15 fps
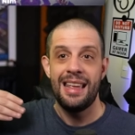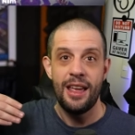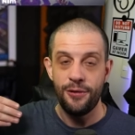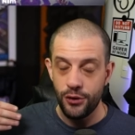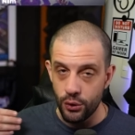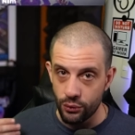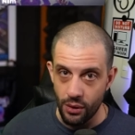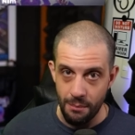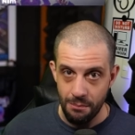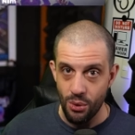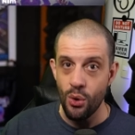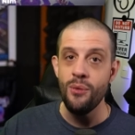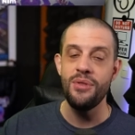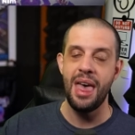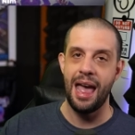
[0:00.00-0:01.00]
If you
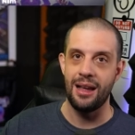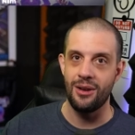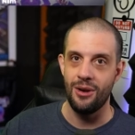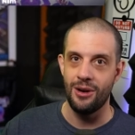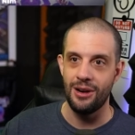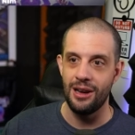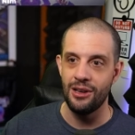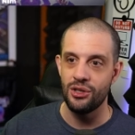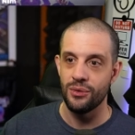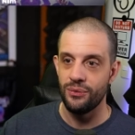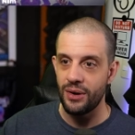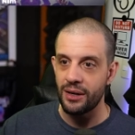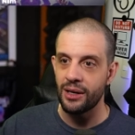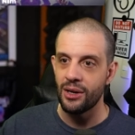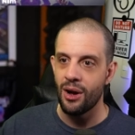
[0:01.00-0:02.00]
remove that Carnage,
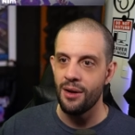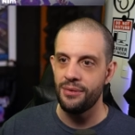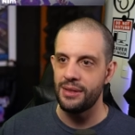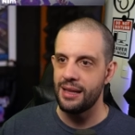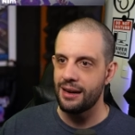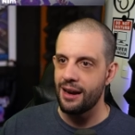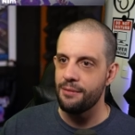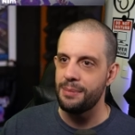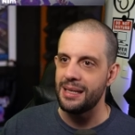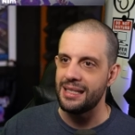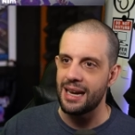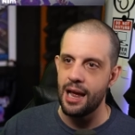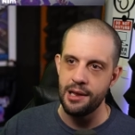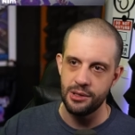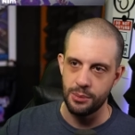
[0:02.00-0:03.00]
very often there have been
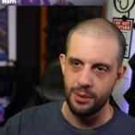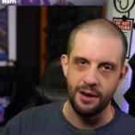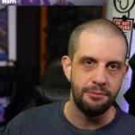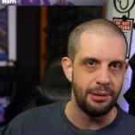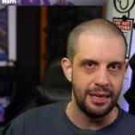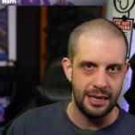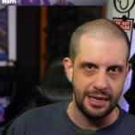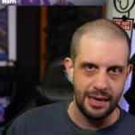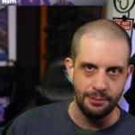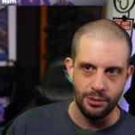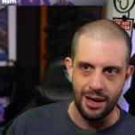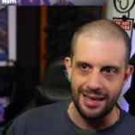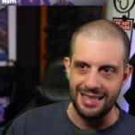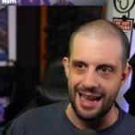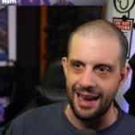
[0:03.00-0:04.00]
times where I played a
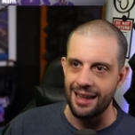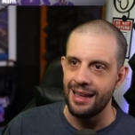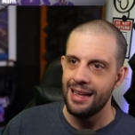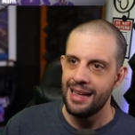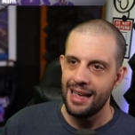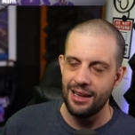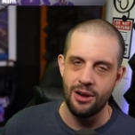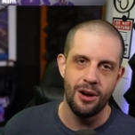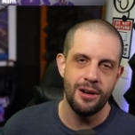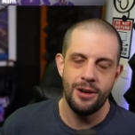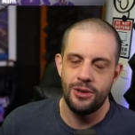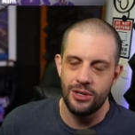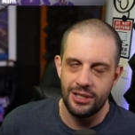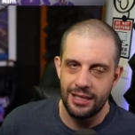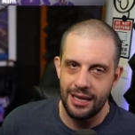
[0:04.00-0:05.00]
Nimrod deck and
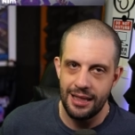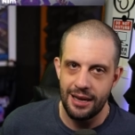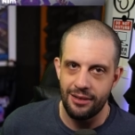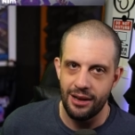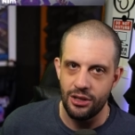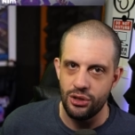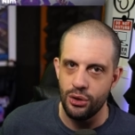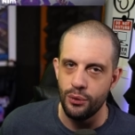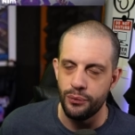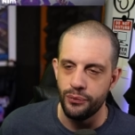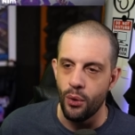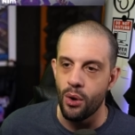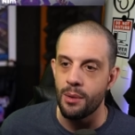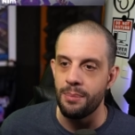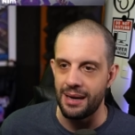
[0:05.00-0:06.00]
Carnage is sitting there at a two
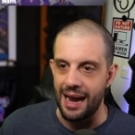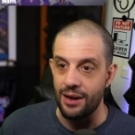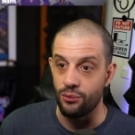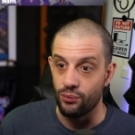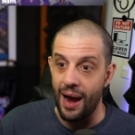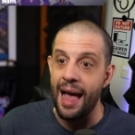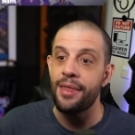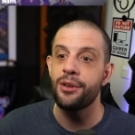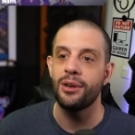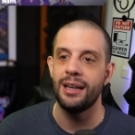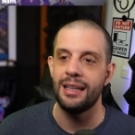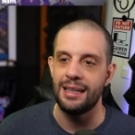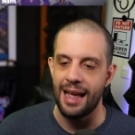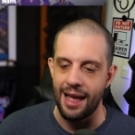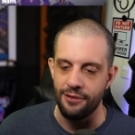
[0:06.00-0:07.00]
four, but I'd rather
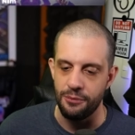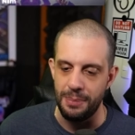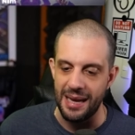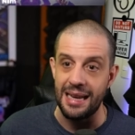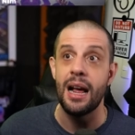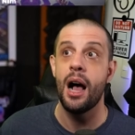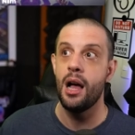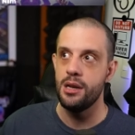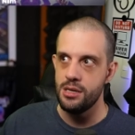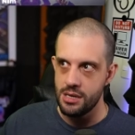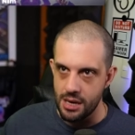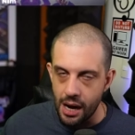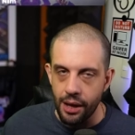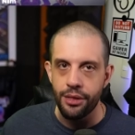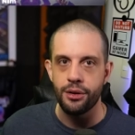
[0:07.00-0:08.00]
it have been
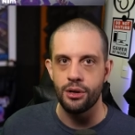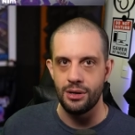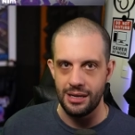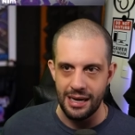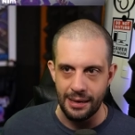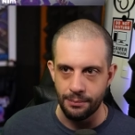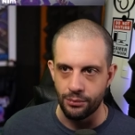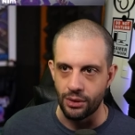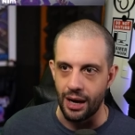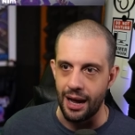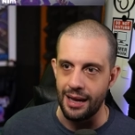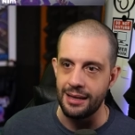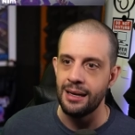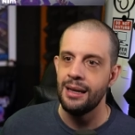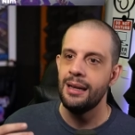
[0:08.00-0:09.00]
another Nimrod.